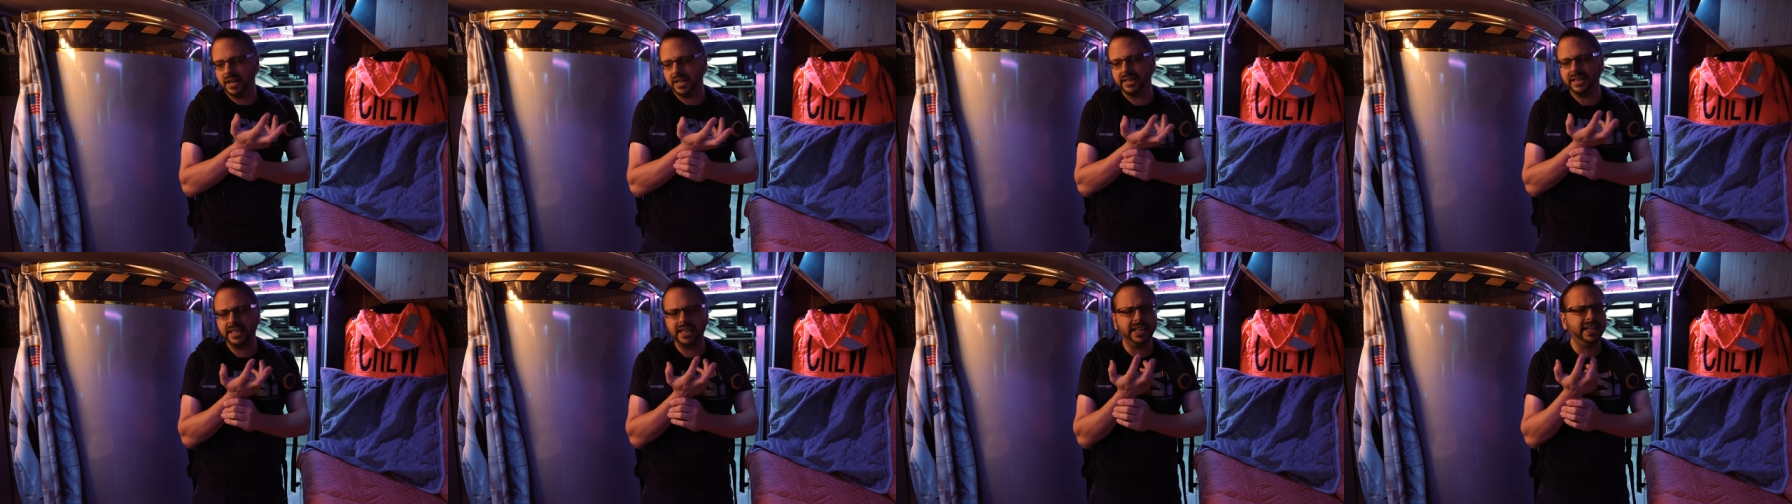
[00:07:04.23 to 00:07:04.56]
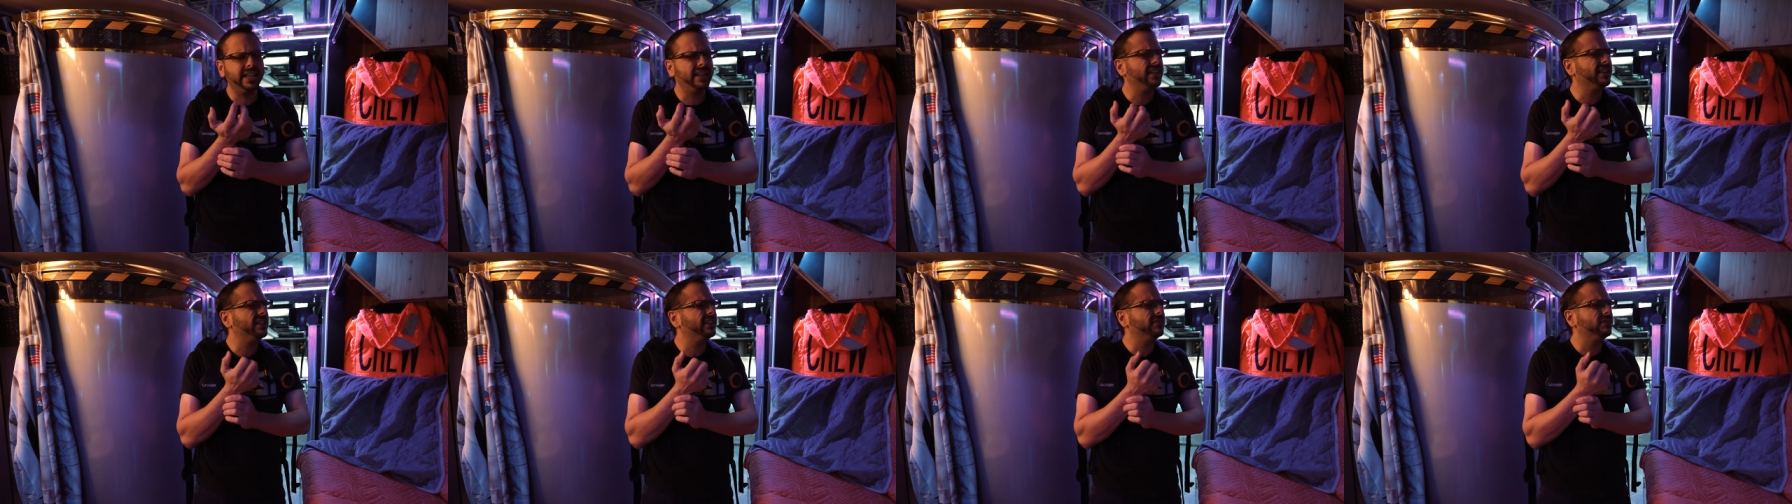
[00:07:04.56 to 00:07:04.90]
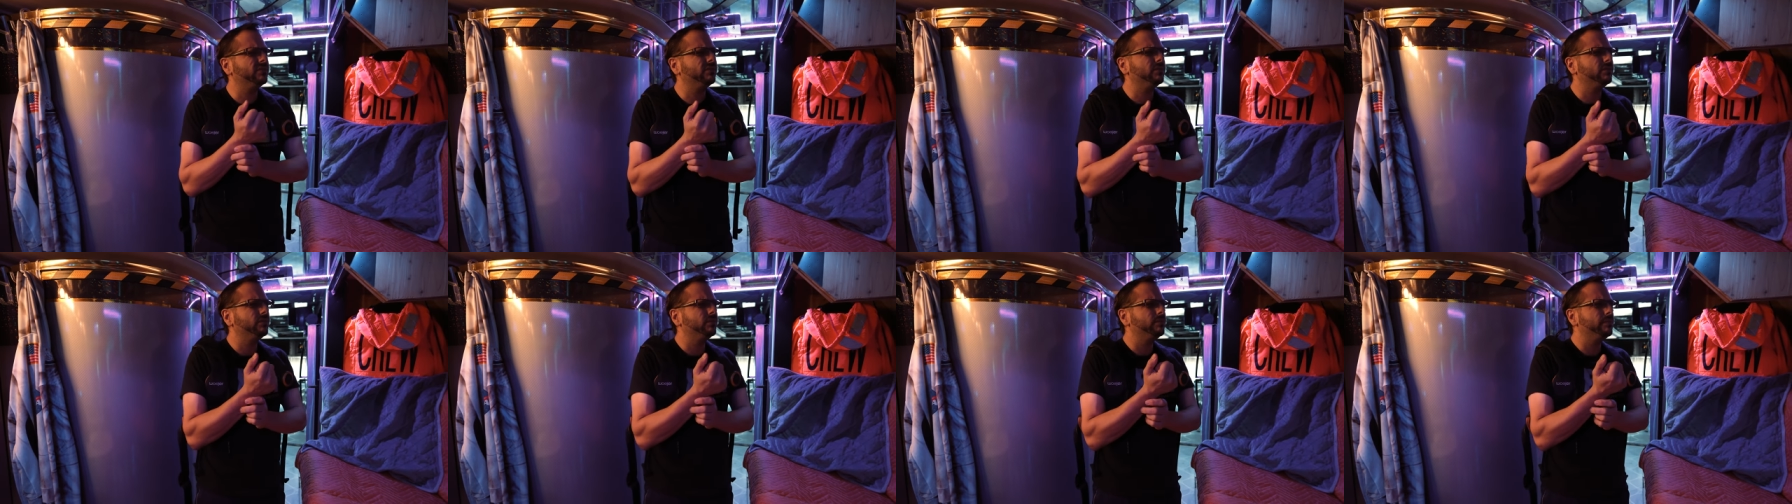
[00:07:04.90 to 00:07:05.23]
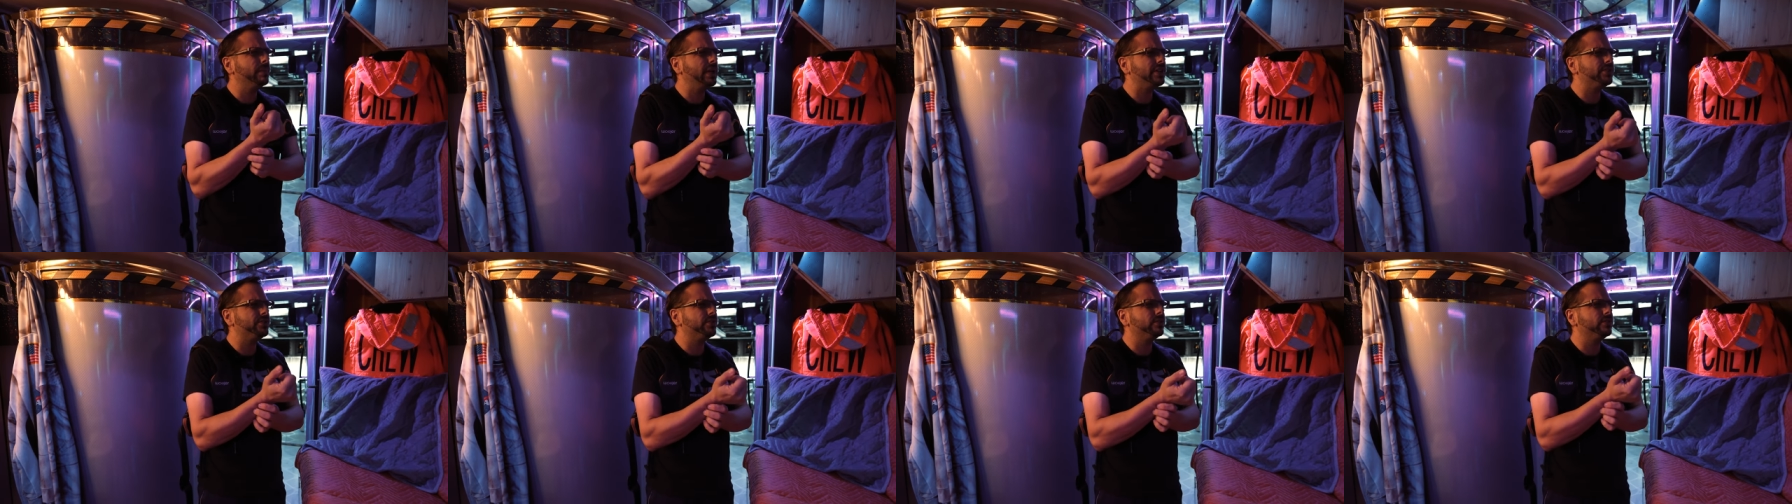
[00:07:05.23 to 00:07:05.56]
I think it
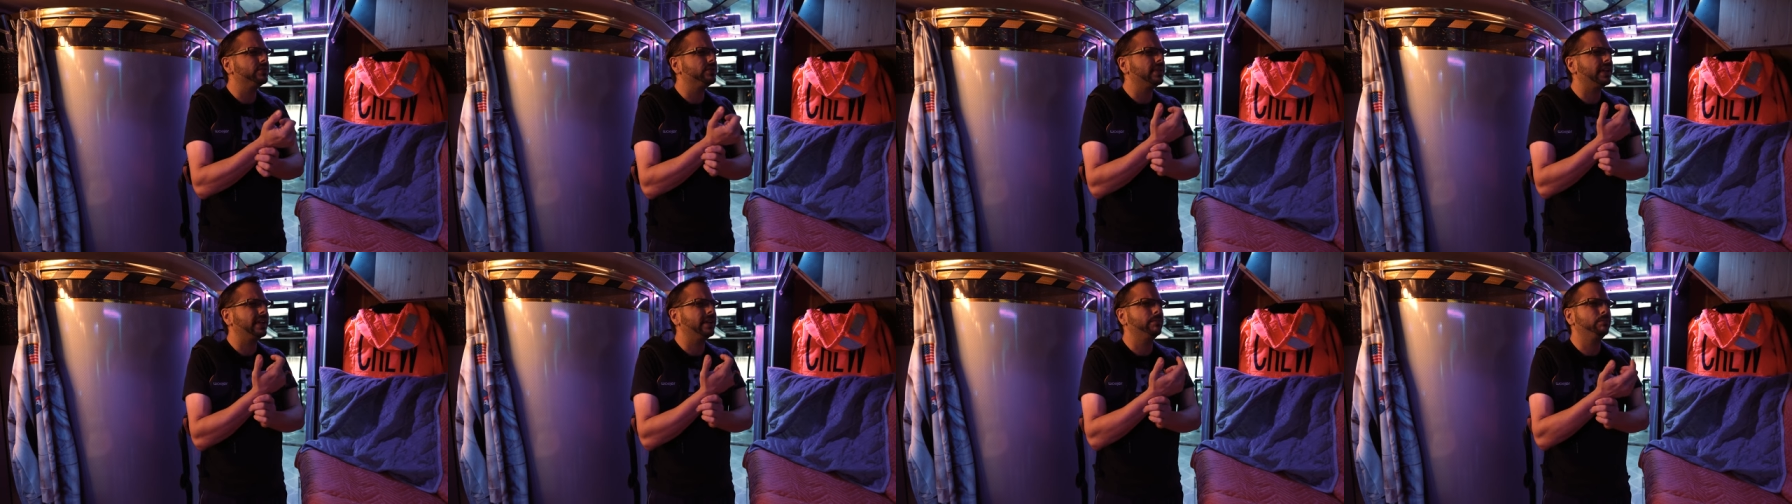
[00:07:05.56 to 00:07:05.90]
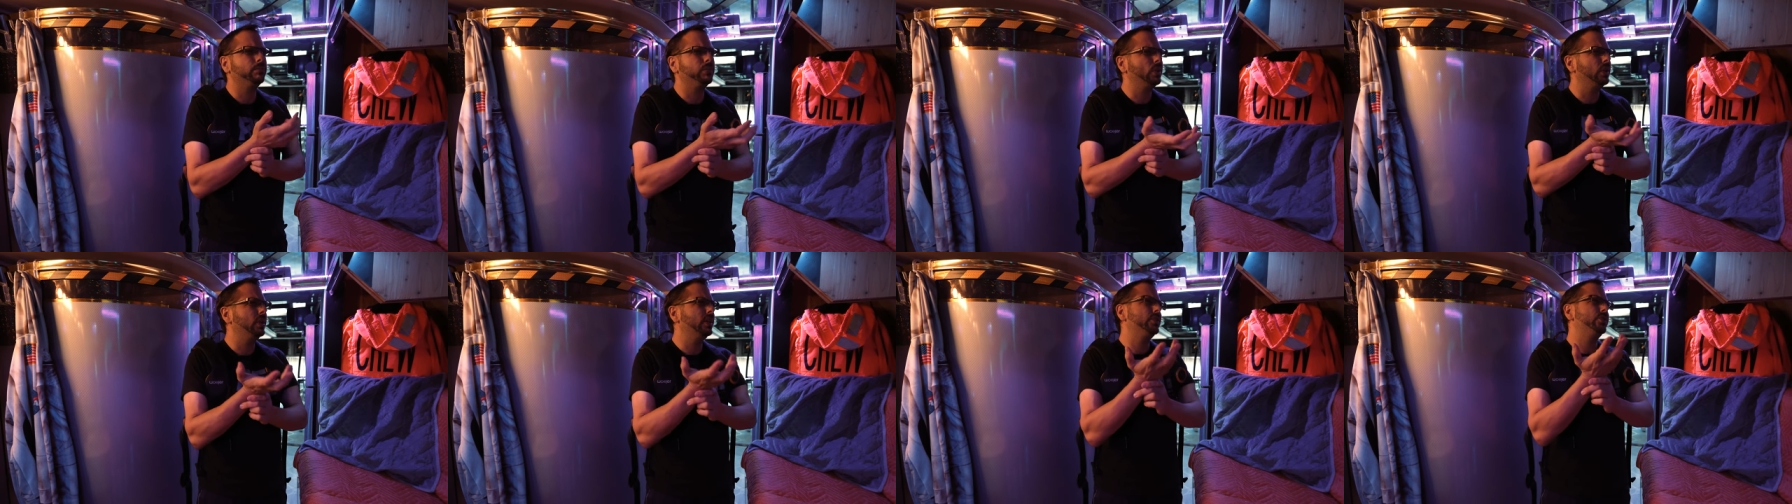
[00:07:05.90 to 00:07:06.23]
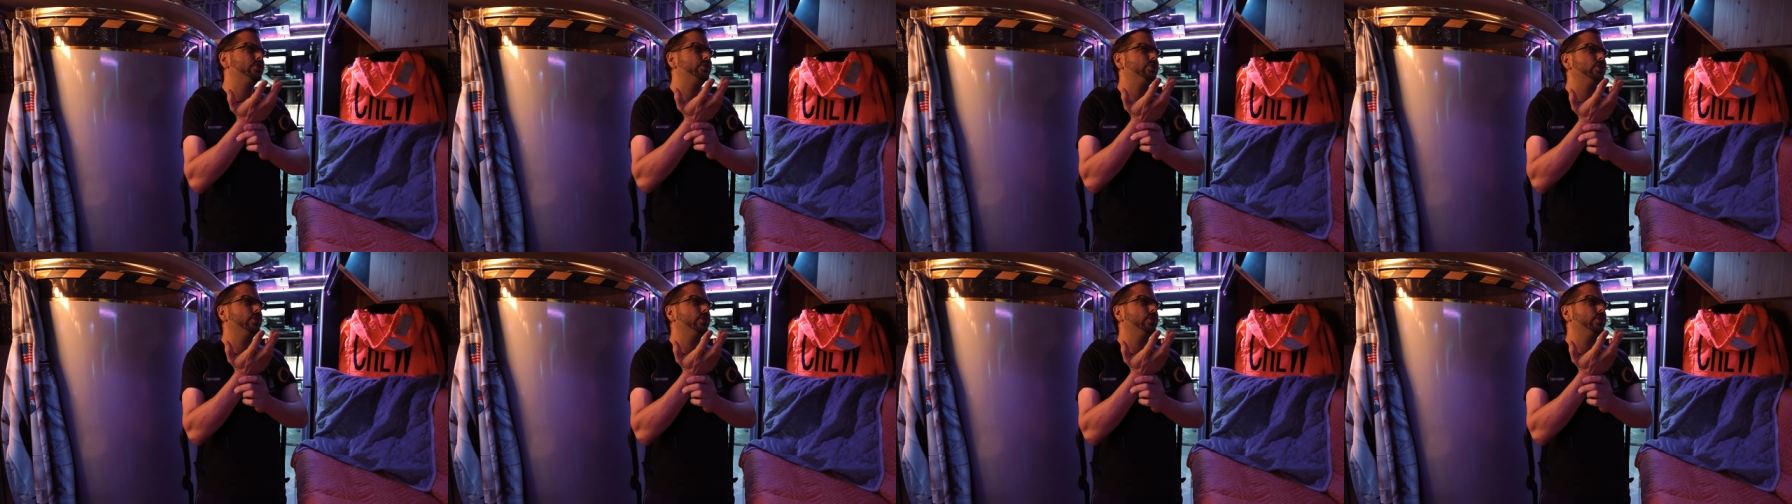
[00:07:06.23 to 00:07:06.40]
measures like blood